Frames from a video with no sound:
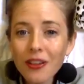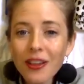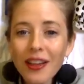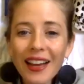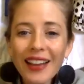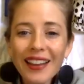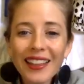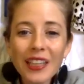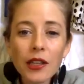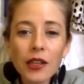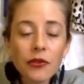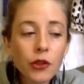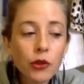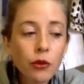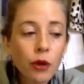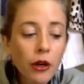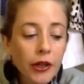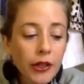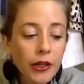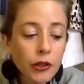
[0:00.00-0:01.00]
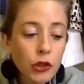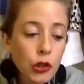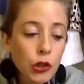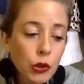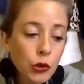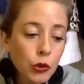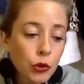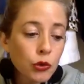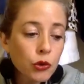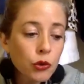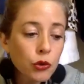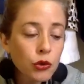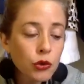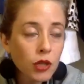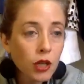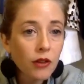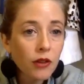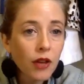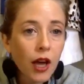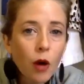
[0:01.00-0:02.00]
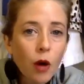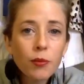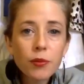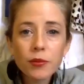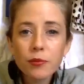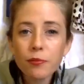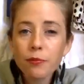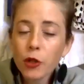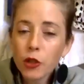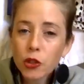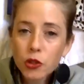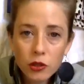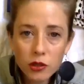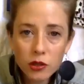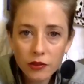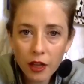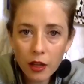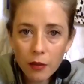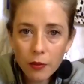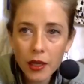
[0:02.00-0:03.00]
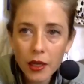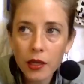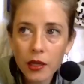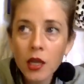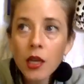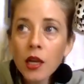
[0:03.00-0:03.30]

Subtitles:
I think if you are in tune to self-help, personal development,